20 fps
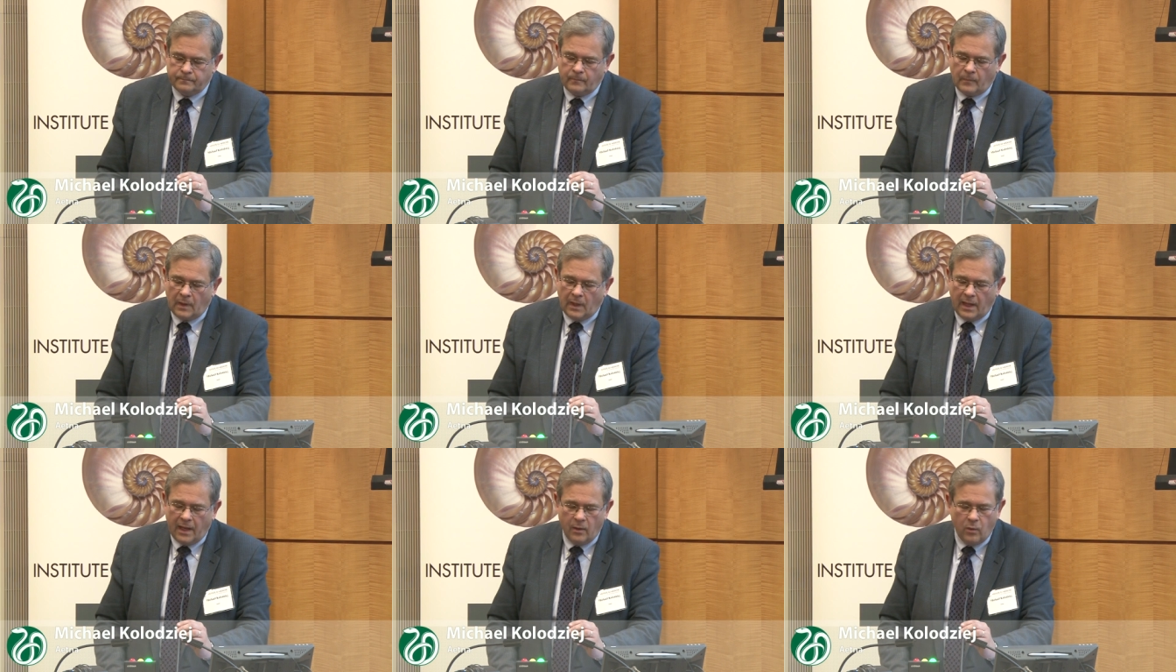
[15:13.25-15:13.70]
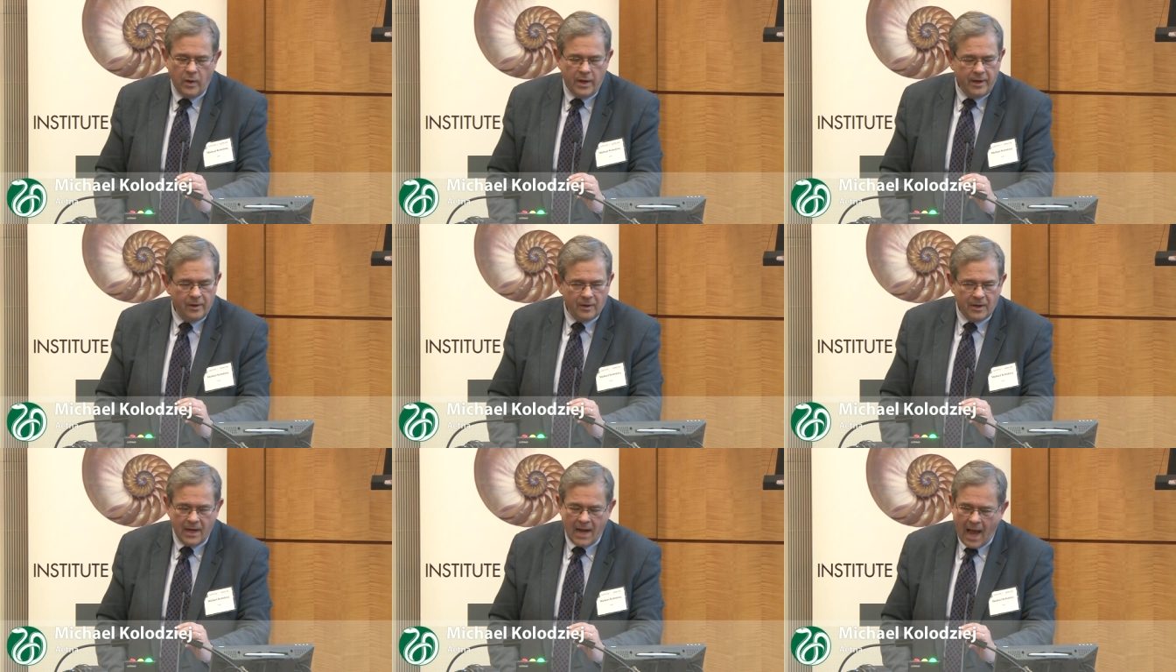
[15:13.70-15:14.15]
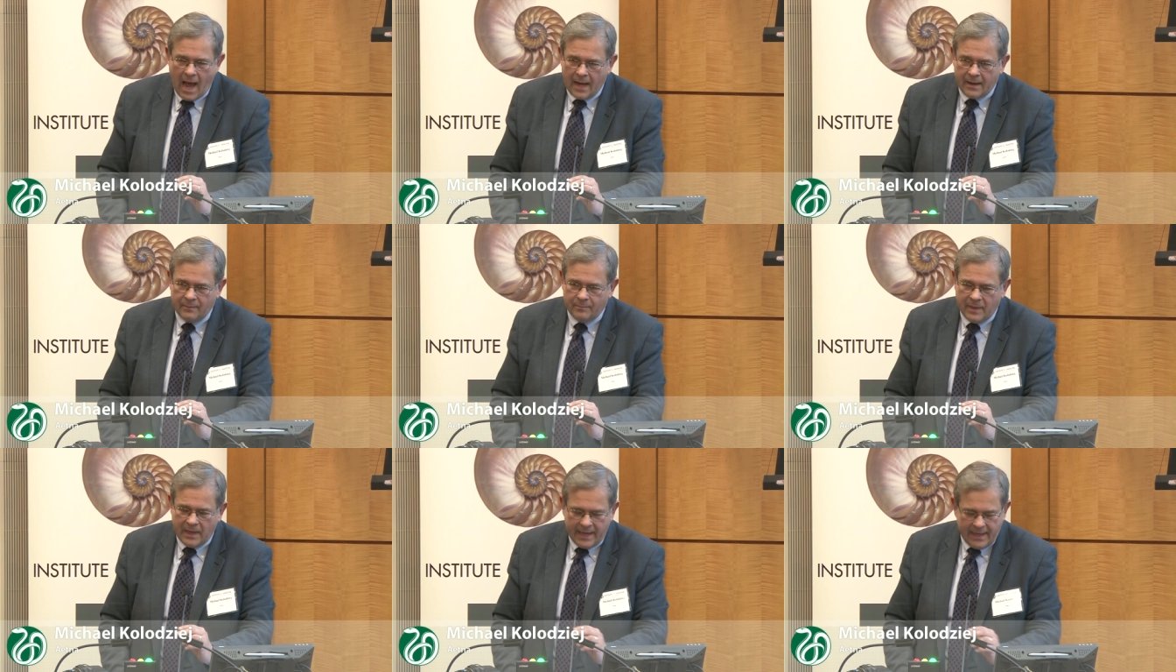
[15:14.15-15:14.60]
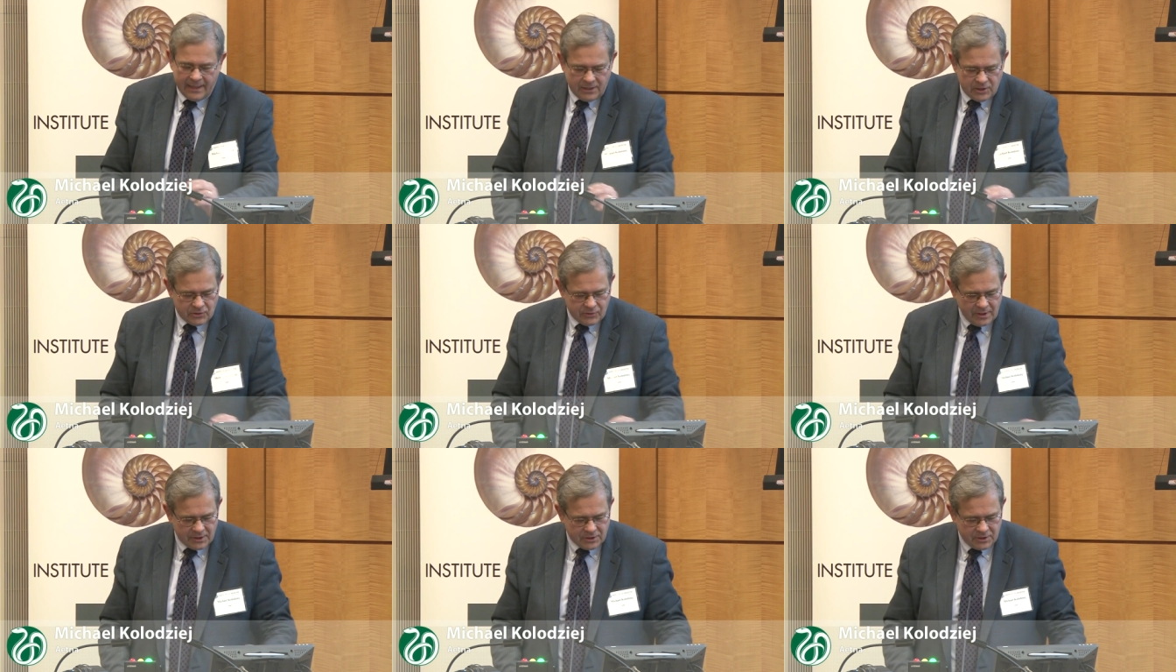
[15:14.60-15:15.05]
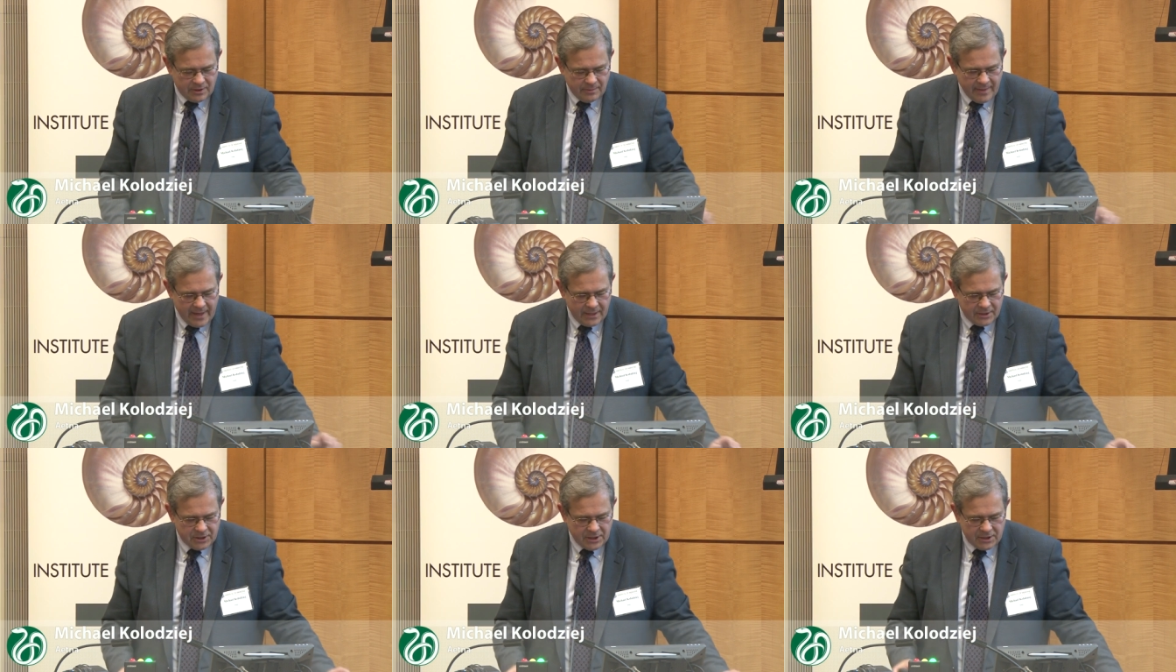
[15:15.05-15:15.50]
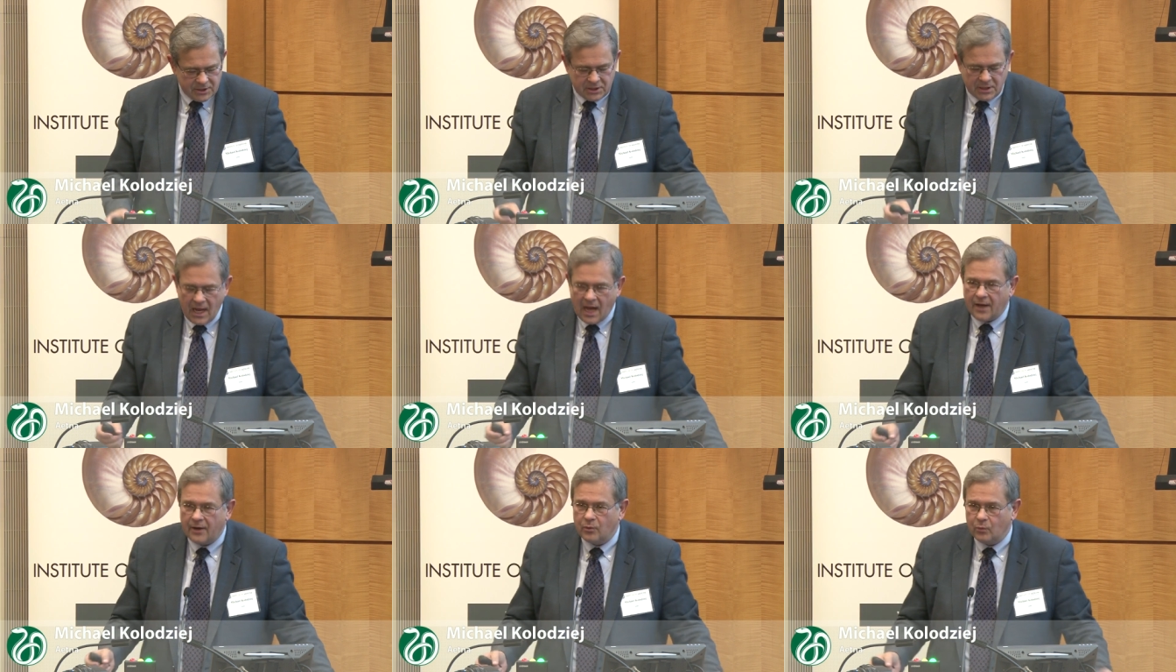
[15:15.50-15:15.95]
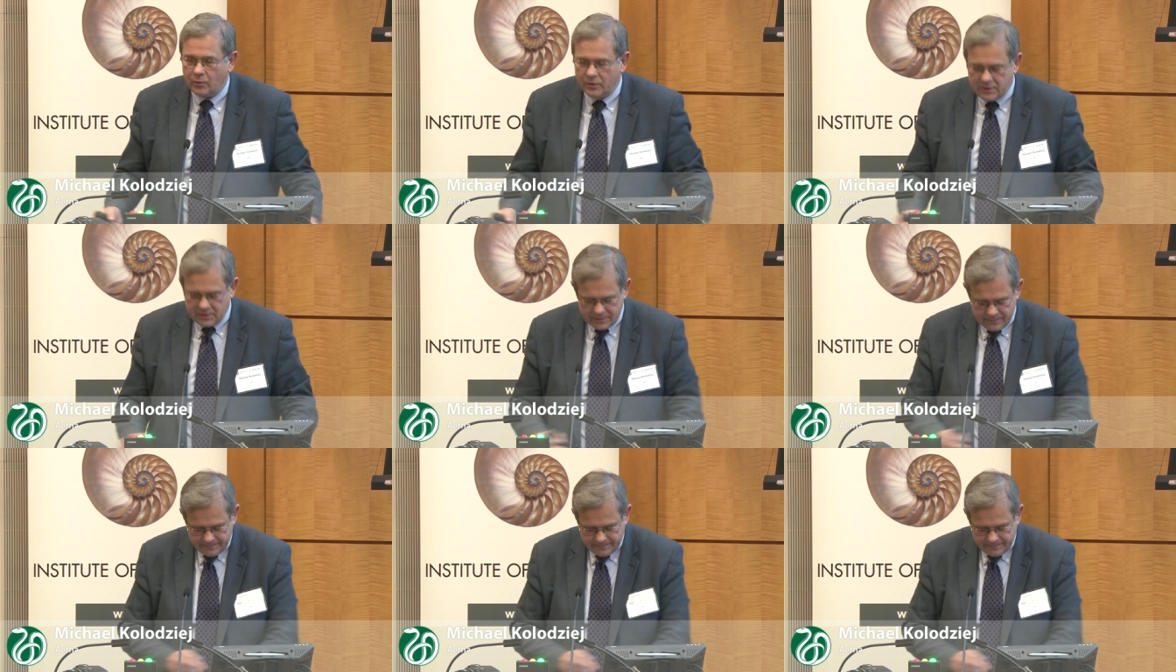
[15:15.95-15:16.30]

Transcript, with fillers: And we are not, by any stretch of the imagination, out of the woods.